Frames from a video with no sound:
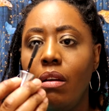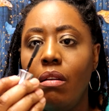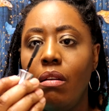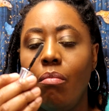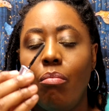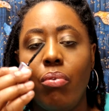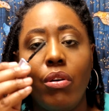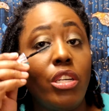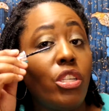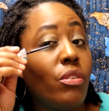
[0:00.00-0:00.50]

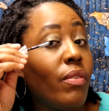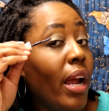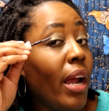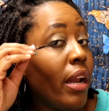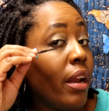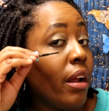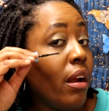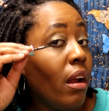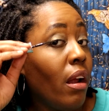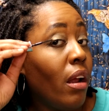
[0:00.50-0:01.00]
brush right
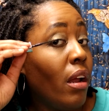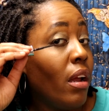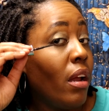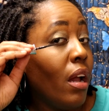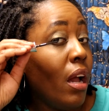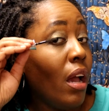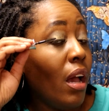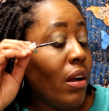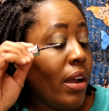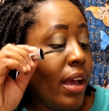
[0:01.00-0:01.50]
there.
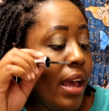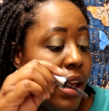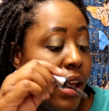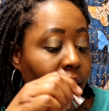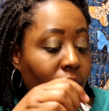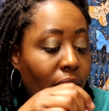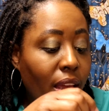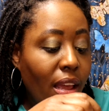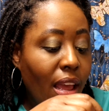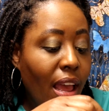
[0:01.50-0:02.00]
Okay.
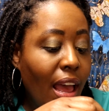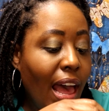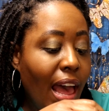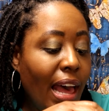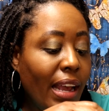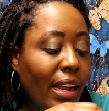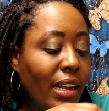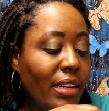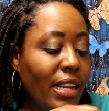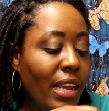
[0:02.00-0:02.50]
I
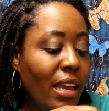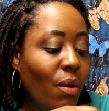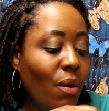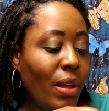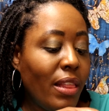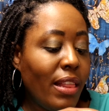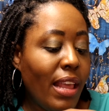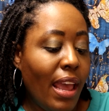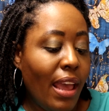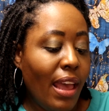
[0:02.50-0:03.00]
can deal
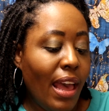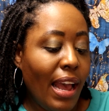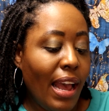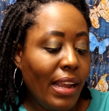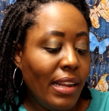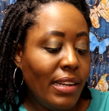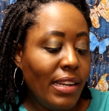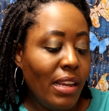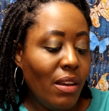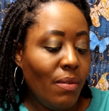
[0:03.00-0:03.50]
with it. I
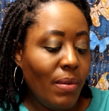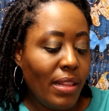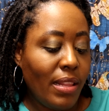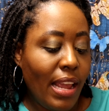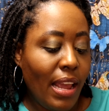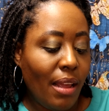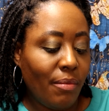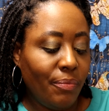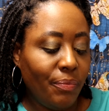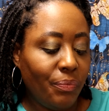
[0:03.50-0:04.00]
can deal with
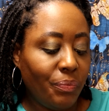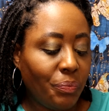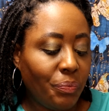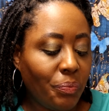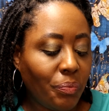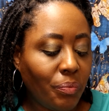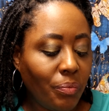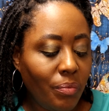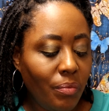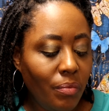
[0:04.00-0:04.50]
it.
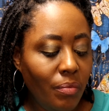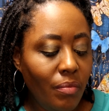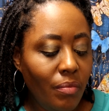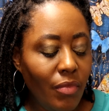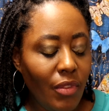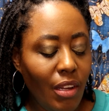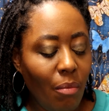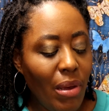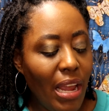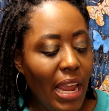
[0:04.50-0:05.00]

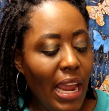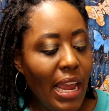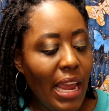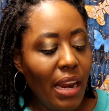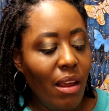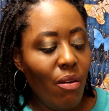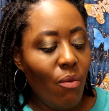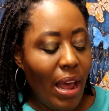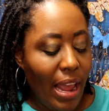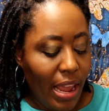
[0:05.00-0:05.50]
But
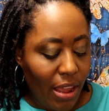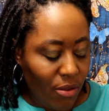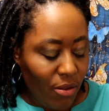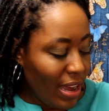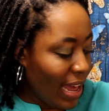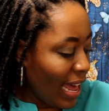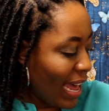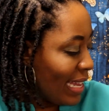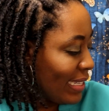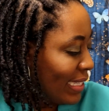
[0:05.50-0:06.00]
anyway, you
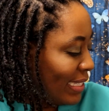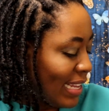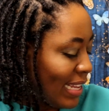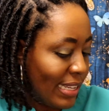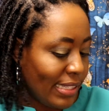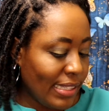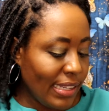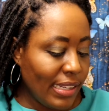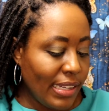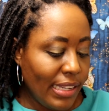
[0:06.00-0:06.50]
guys,
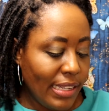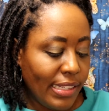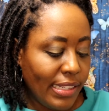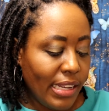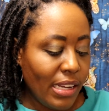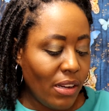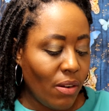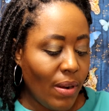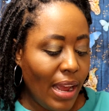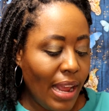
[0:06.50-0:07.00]
that's a good
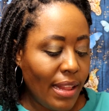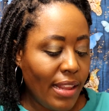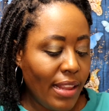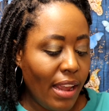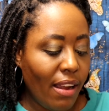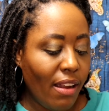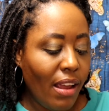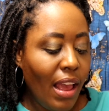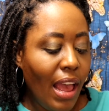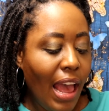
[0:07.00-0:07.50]
deal right
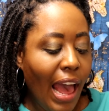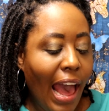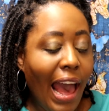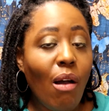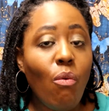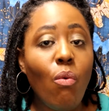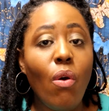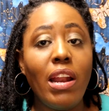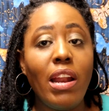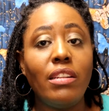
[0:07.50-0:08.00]
there. I
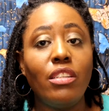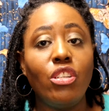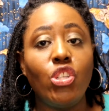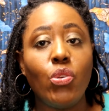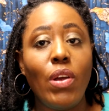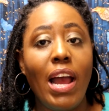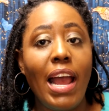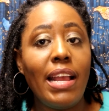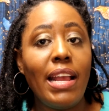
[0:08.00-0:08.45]
wanted to try